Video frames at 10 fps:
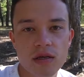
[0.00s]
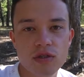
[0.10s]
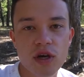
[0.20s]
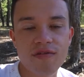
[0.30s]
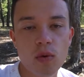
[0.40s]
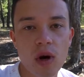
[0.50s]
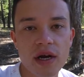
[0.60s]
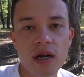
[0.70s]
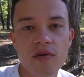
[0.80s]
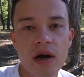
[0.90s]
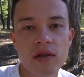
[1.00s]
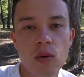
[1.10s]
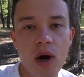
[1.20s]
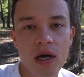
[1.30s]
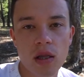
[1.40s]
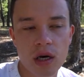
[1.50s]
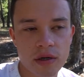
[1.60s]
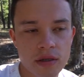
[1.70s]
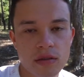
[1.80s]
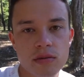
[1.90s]
So after walking around a while
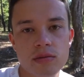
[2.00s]
longer,